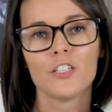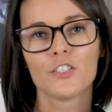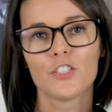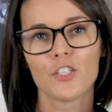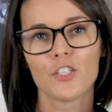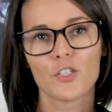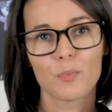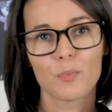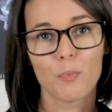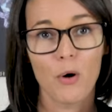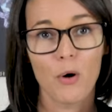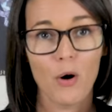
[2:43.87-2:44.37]

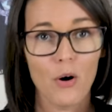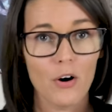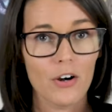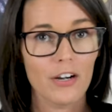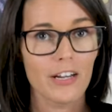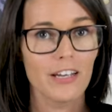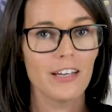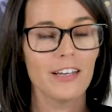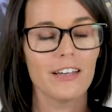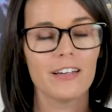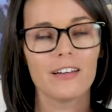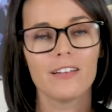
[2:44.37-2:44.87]
She's
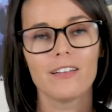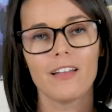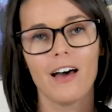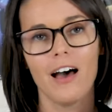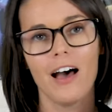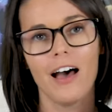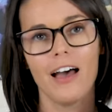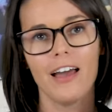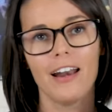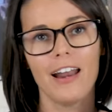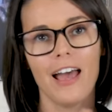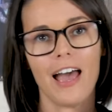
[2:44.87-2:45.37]
partying a
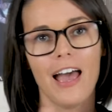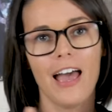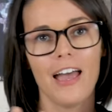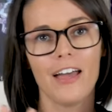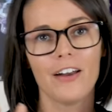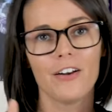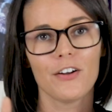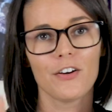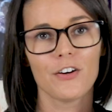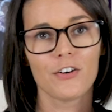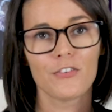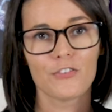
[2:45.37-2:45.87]
lot,
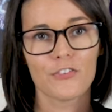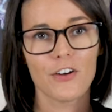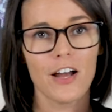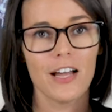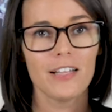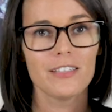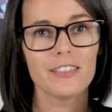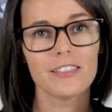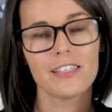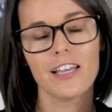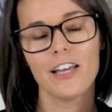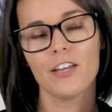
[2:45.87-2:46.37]
and her
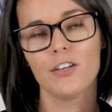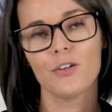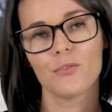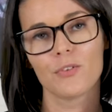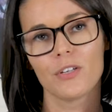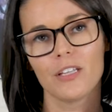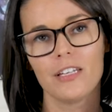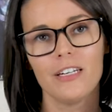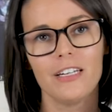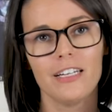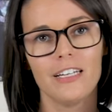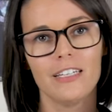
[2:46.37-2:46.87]
friends say you
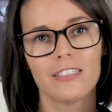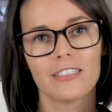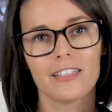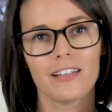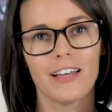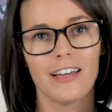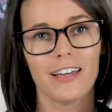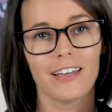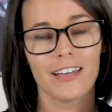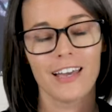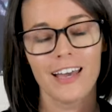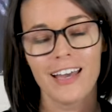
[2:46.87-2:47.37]
really need to,
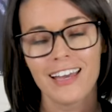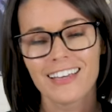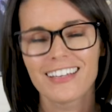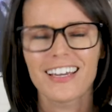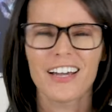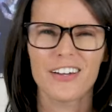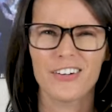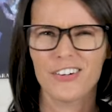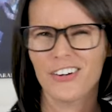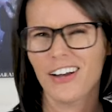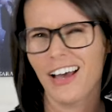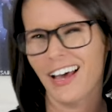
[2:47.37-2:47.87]
like,
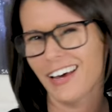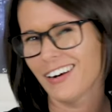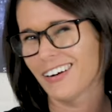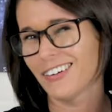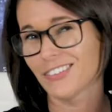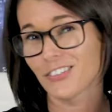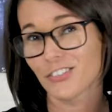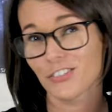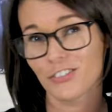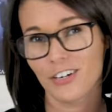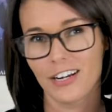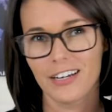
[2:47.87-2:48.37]
get your head
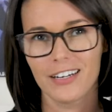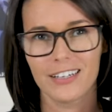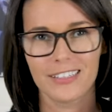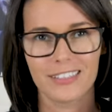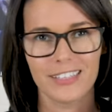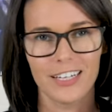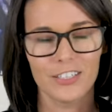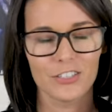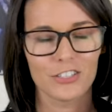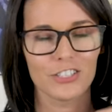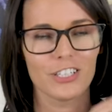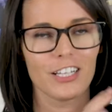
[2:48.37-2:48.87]
on straight,
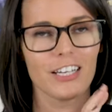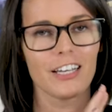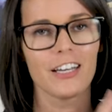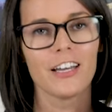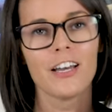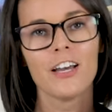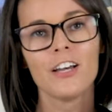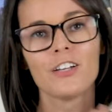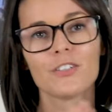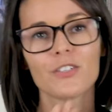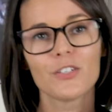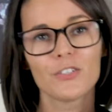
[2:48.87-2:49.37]
essentially.
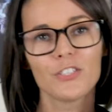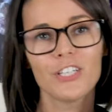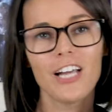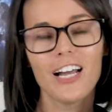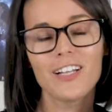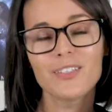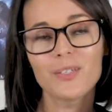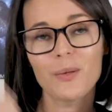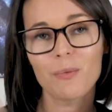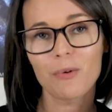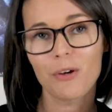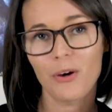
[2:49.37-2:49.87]
So she
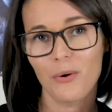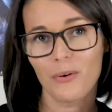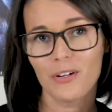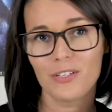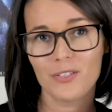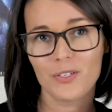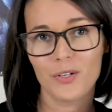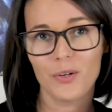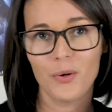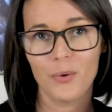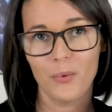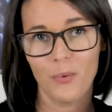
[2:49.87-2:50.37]
ends up
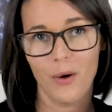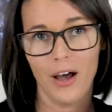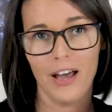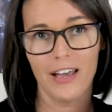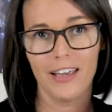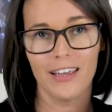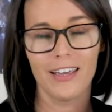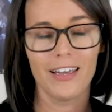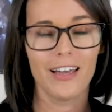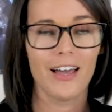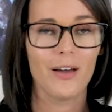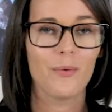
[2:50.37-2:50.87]
going to
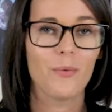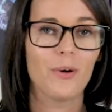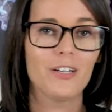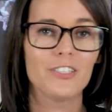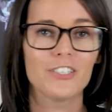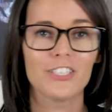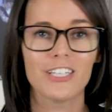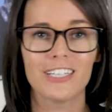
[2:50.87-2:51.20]
Hawaii, and when